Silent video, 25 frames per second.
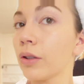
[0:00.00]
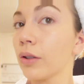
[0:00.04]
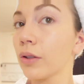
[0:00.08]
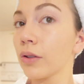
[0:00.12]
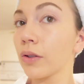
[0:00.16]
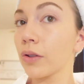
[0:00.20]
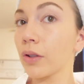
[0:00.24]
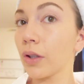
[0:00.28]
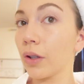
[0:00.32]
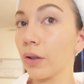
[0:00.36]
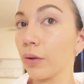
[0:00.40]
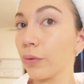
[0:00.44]

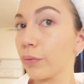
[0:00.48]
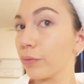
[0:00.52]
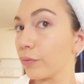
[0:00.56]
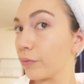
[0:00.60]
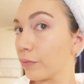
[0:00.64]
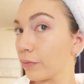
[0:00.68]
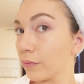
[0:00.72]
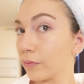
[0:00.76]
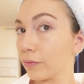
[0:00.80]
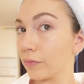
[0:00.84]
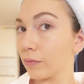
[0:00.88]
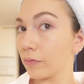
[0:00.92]
so
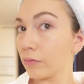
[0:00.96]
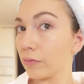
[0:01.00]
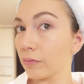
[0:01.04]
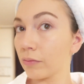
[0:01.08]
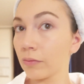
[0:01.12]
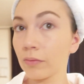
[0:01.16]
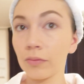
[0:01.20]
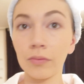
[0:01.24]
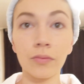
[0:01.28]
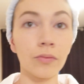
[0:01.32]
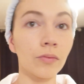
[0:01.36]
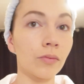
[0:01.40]

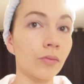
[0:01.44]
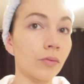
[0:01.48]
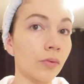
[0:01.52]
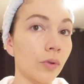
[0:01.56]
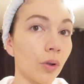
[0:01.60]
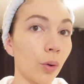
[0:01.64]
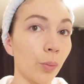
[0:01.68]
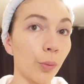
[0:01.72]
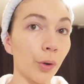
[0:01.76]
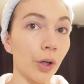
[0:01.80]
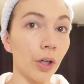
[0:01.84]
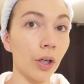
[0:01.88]

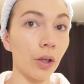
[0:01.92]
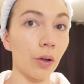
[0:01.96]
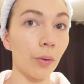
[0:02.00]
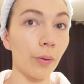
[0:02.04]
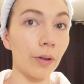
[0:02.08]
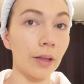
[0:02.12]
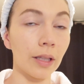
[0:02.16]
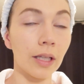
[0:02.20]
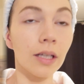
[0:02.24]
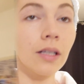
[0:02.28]
we're gonna go with